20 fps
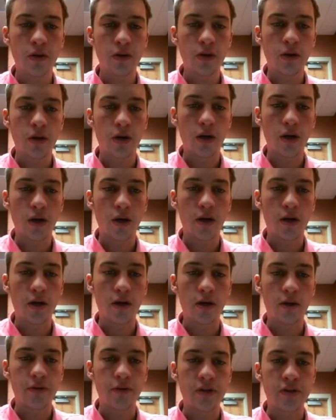Uh,
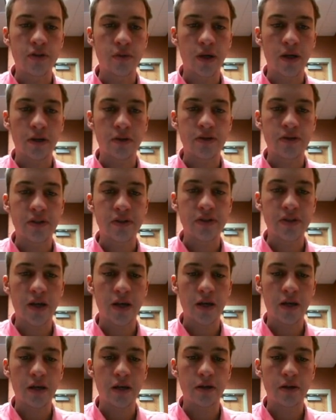these two candlesticks
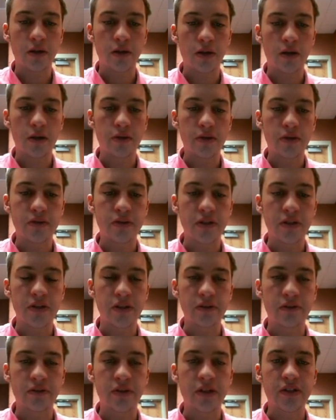and uh, the, the,
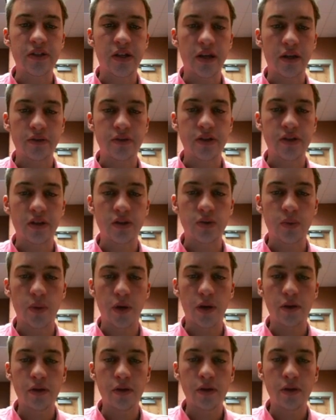this candlestick as
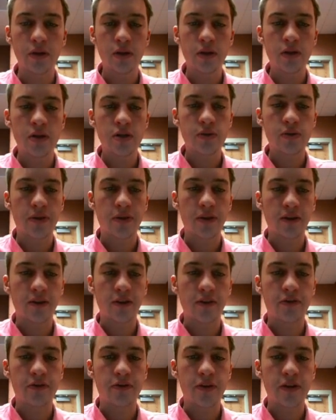well. So I think
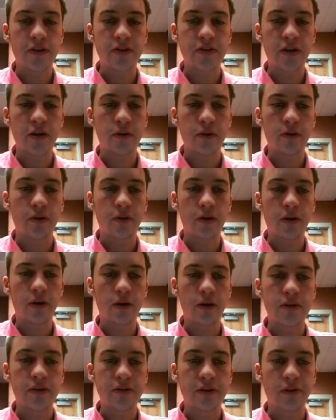that this area
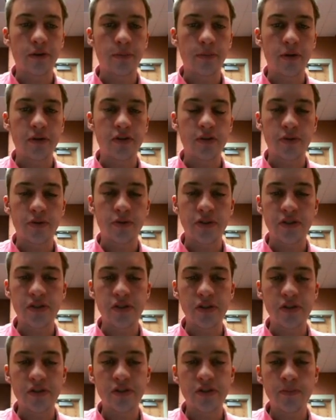is going to be some
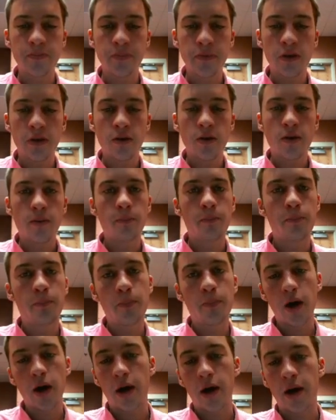resistance.
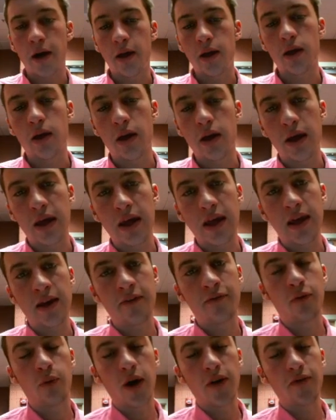But
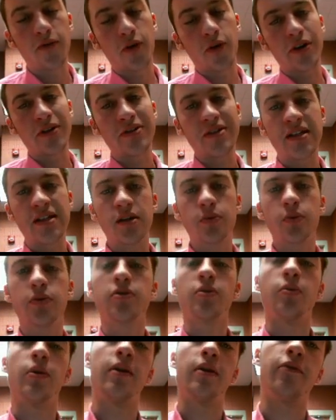if wave one is equal to
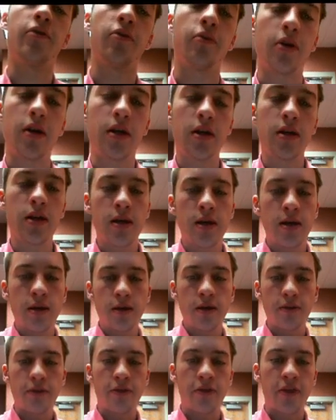wave three,
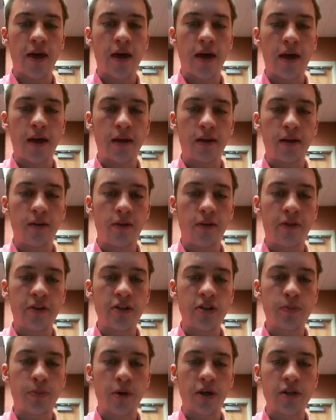then this
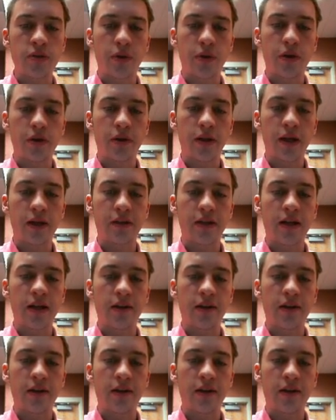price will likely end at